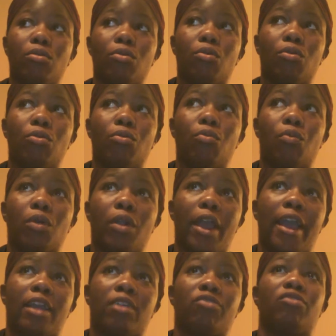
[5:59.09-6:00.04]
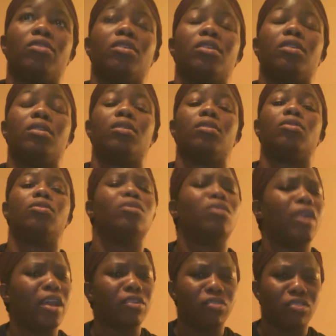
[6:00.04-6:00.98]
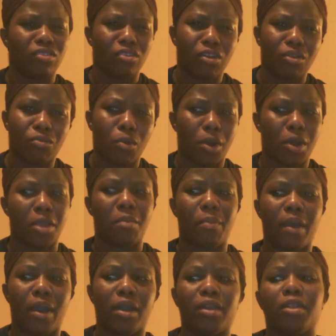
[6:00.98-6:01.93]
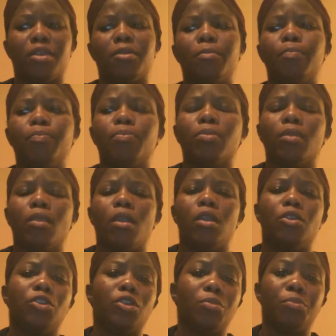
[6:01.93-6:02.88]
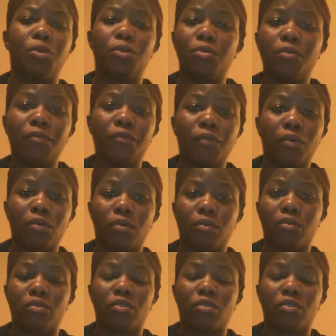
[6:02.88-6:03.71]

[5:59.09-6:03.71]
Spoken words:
were actually, actually don't worry about it. You're beautiful.